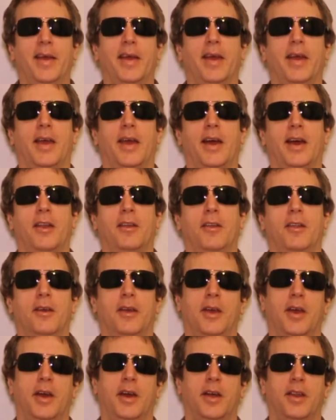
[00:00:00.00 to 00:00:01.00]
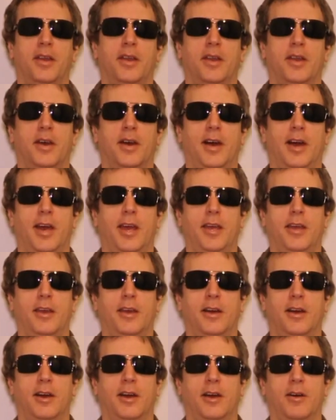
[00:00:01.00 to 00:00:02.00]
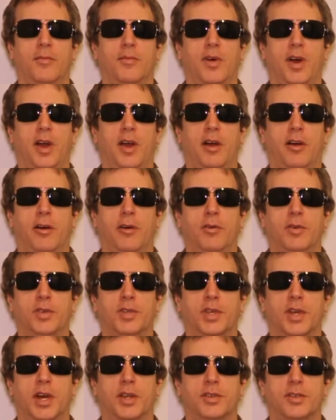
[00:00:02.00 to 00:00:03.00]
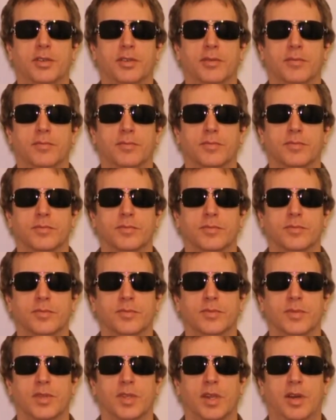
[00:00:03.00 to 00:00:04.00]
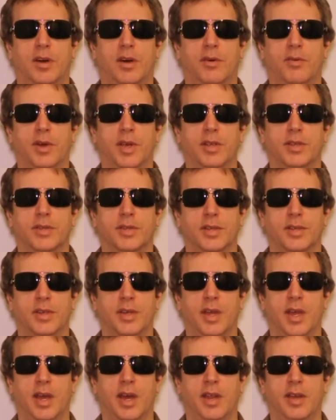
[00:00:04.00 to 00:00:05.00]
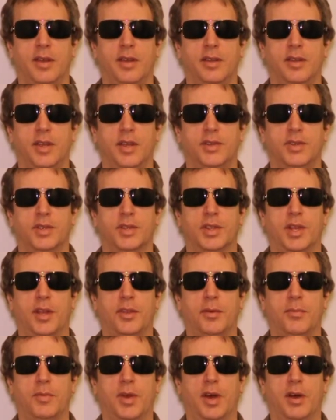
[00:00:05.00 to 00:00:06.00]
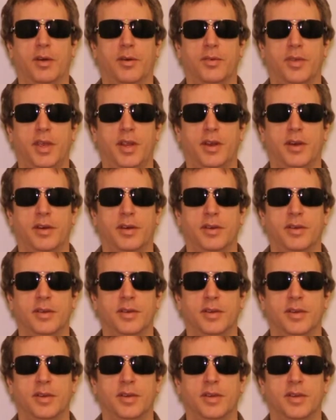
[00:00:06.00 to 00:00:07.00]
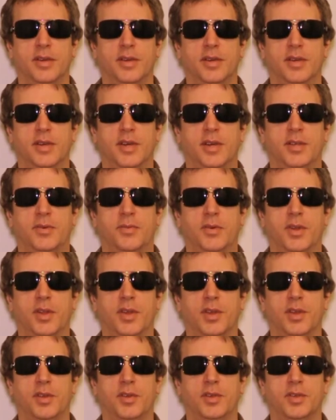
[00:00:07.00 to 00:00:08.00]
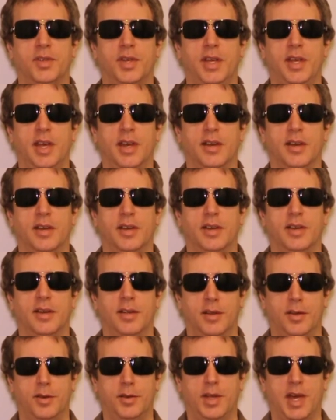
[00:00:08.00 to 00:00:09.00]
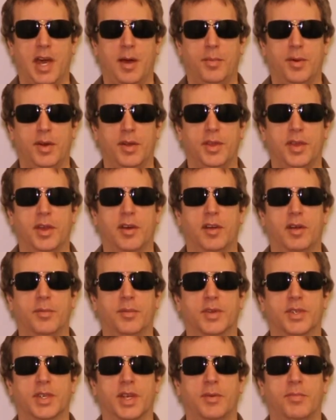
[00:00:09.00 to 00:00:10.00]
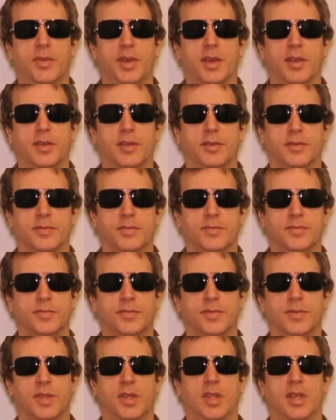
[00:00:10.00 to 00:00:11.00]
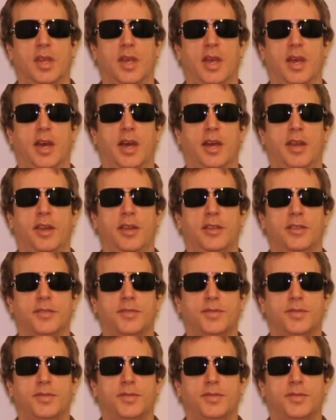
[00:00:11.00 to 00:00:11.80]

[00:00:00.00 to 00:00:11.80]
and I always touch them, always, and just let them know, it's really good to see you. Tap on the arm or something, and